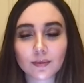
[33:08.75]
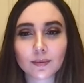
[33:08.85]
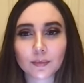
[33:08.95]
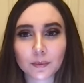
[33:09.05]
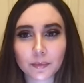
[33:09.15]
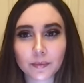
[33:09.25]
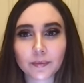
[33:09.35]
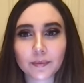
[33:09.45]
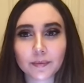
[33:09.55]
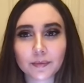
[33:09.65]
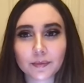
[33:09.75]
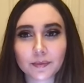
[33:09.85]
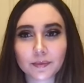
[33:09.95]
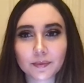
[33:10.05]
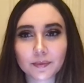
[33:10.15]

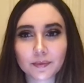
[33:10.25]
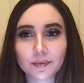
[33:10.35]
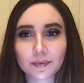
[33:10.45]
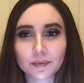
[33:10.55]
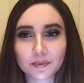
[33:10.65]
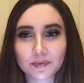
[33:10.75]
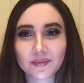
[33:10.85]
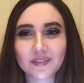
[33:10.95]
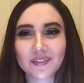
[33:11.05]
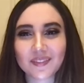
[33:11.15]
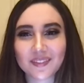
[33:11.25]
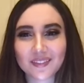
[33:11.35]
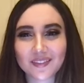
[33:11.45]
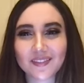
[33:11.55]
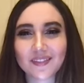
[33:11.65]

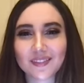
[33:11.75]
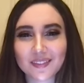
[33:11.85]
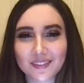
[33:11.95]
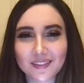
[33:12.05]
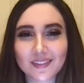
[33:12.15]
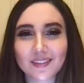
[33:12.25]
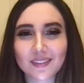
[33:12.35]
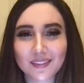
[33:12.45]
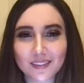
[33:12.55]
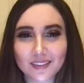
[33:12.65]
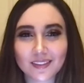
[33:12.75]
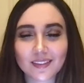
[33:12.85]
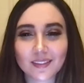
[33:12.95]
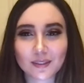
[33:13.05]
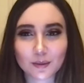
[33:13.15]

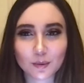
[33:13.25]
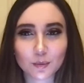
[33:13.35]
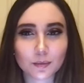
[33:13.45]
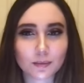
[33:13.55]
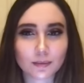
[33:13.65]
The person shown says nothing.